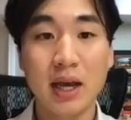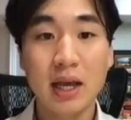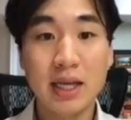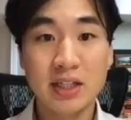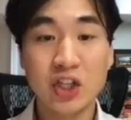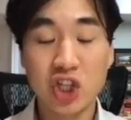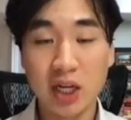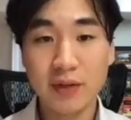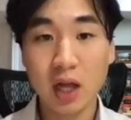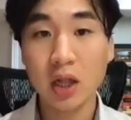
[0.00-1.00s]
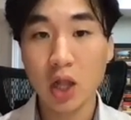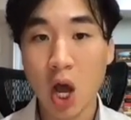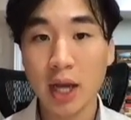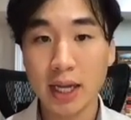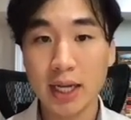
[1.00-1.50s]
he's achieved a
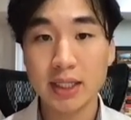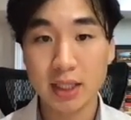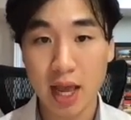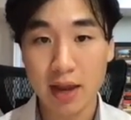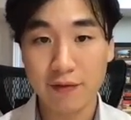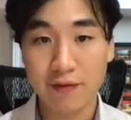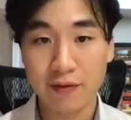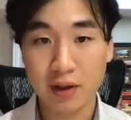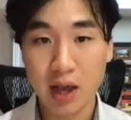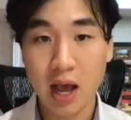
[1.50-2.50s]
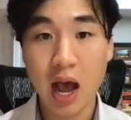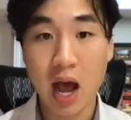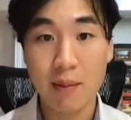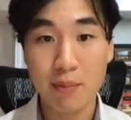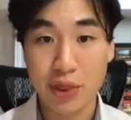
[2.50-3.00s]
lot in his life
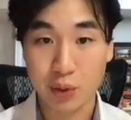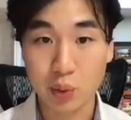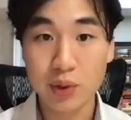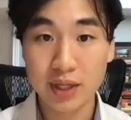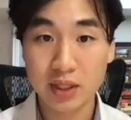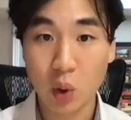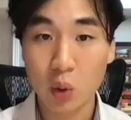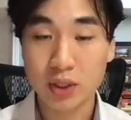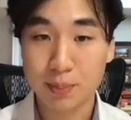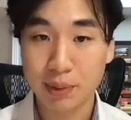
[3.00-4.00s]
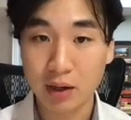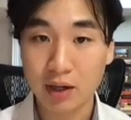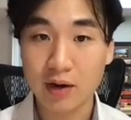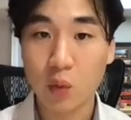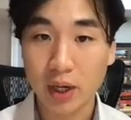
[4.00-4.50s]
uh, through this whole
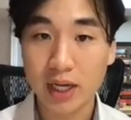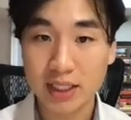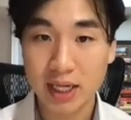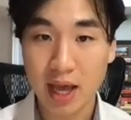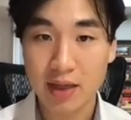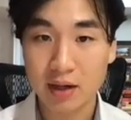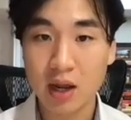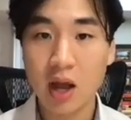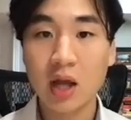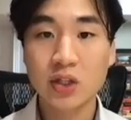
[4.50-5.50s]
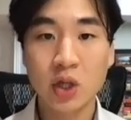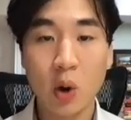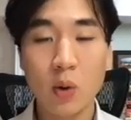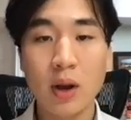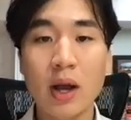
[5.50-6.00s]
period of working together.
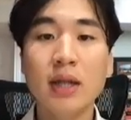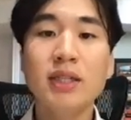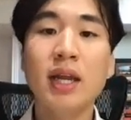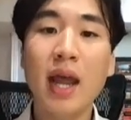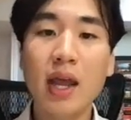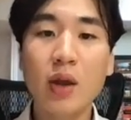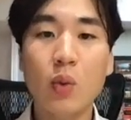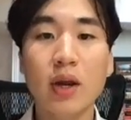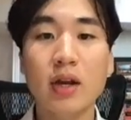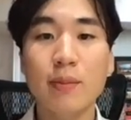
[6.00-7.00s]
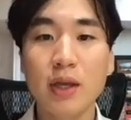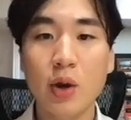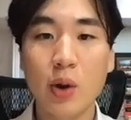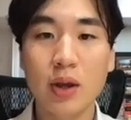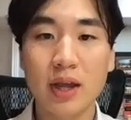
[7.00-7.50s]
So today we're going to be
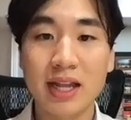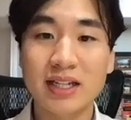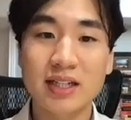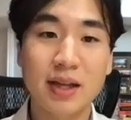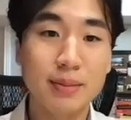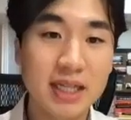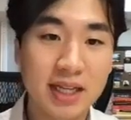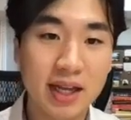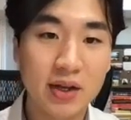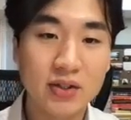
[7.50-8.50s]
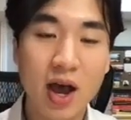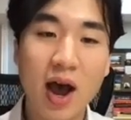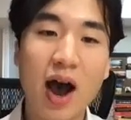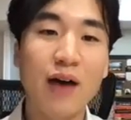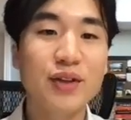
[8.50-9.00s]
going into some details
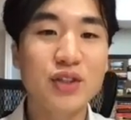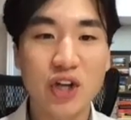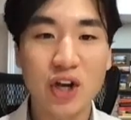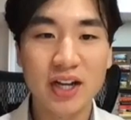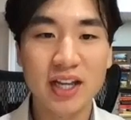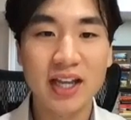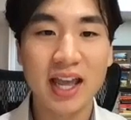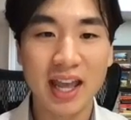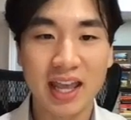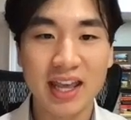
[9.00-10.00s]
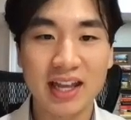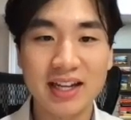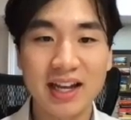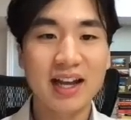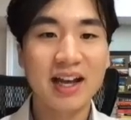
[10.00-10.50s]
of his journey and
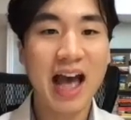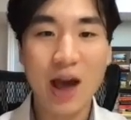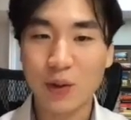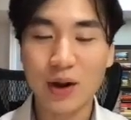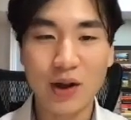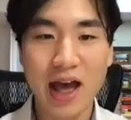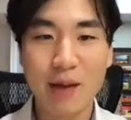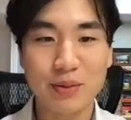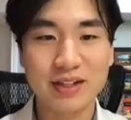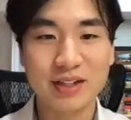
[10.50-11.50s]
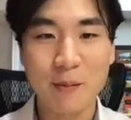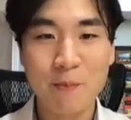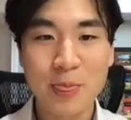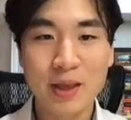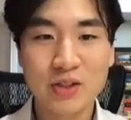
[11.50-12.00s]
how it all happened.
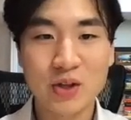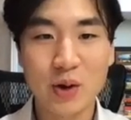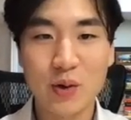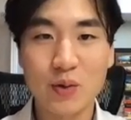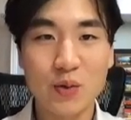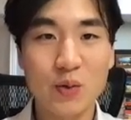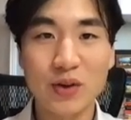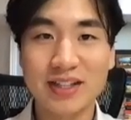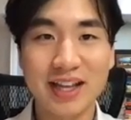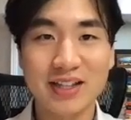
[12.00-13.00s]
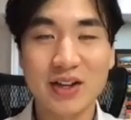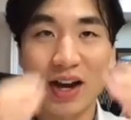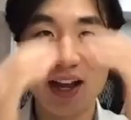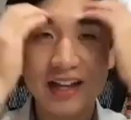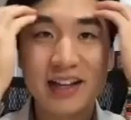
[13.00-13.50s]
So once again,
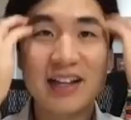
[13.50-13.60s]
Scott,